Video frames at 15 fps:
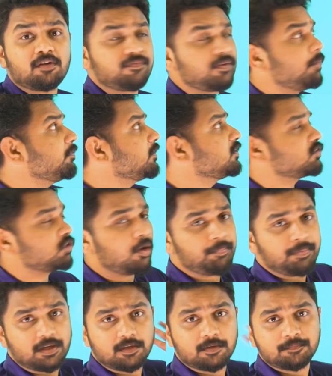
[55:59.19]
from this
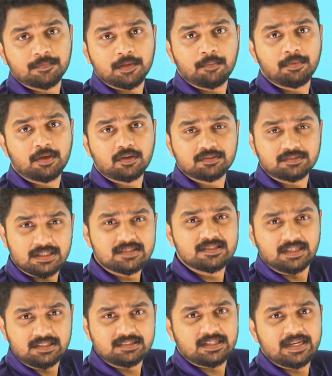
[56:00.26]
topic, because since
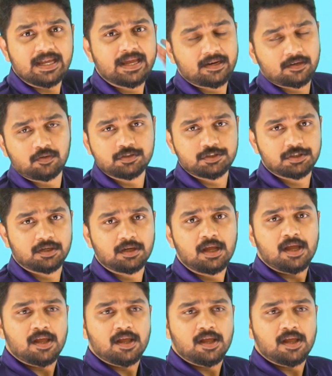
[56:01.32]
it is a direct question.